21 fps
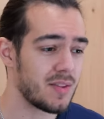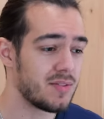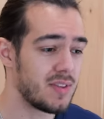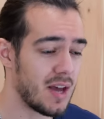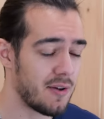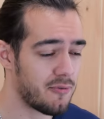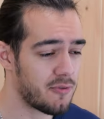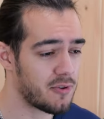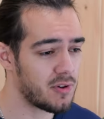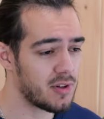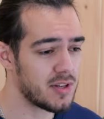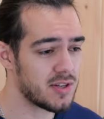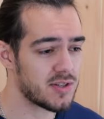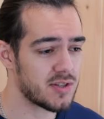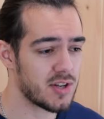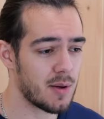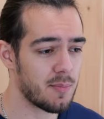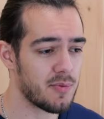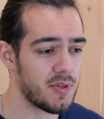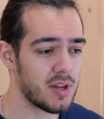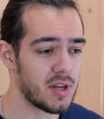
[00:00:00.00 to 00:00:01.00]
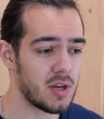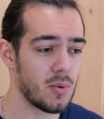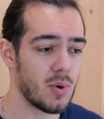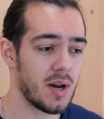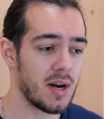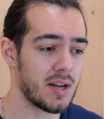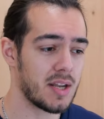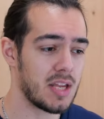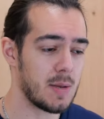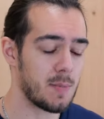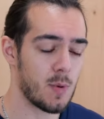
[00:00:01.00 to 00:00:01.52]
definitely something you want
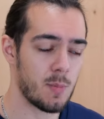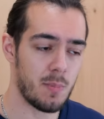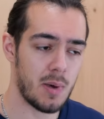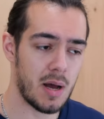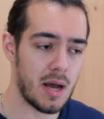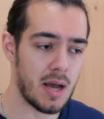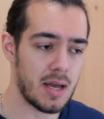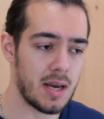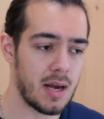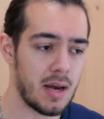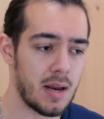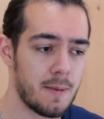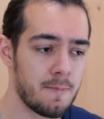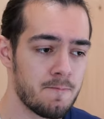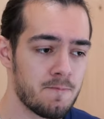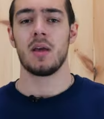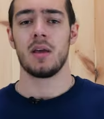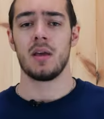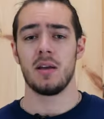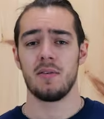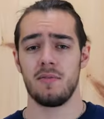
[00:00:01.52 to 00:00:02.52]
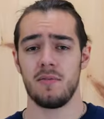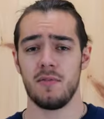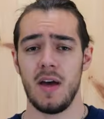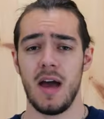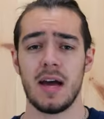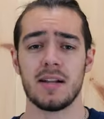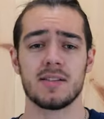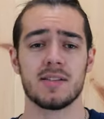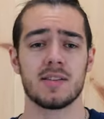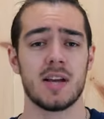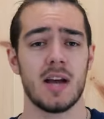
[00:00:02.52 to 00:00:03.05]
to keep in mind. If
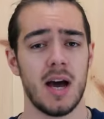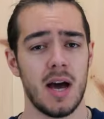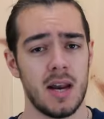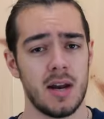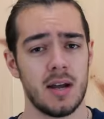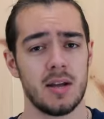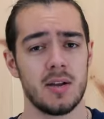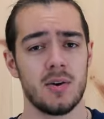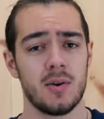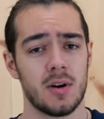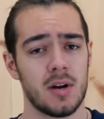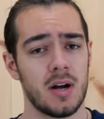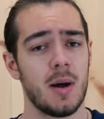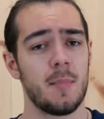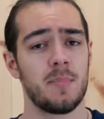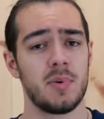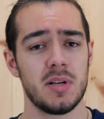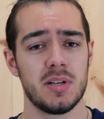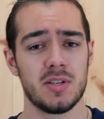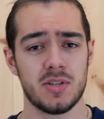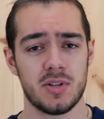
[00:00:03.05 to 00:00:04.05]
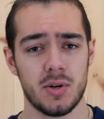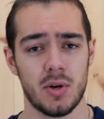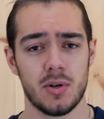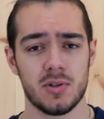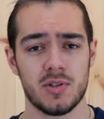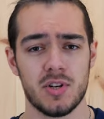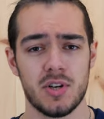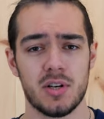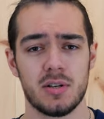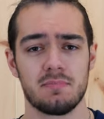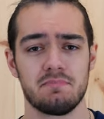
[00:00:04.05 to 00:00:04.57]
that's kind of your company's
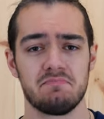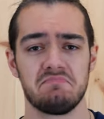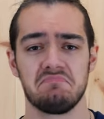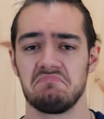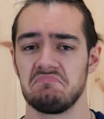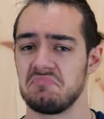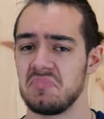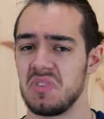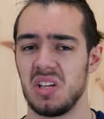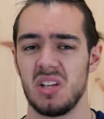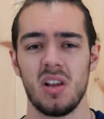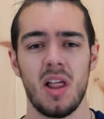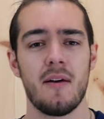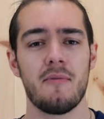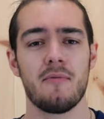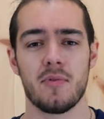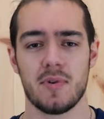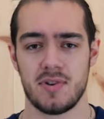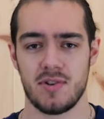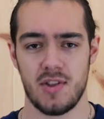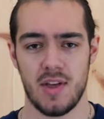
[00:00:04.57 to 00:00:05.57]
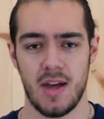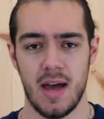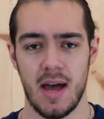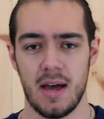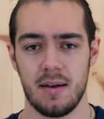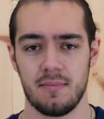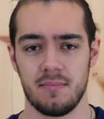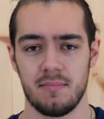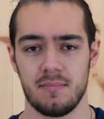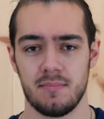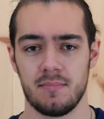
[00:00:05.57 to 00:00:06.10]
culture, leverage
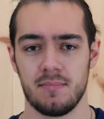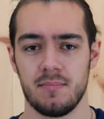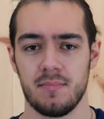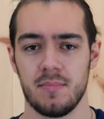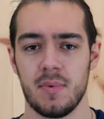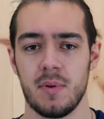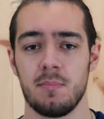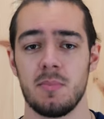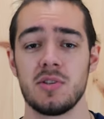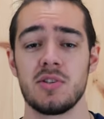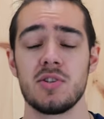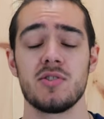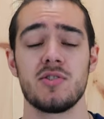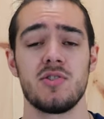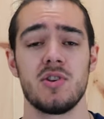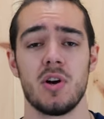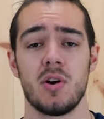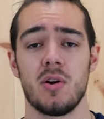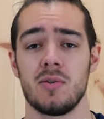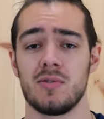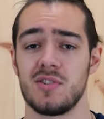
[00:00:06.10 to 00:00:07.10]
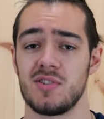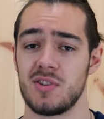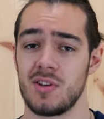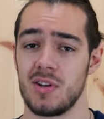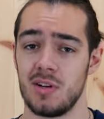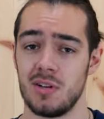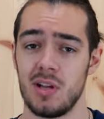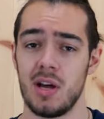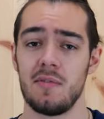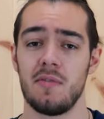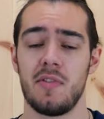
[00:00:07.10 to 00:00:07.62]
that. Mrs. Jones is
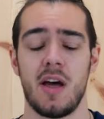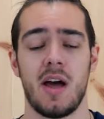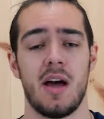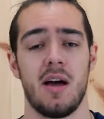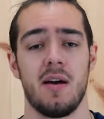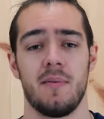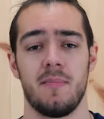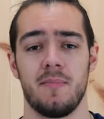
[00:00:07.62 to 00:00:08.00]
going to love that.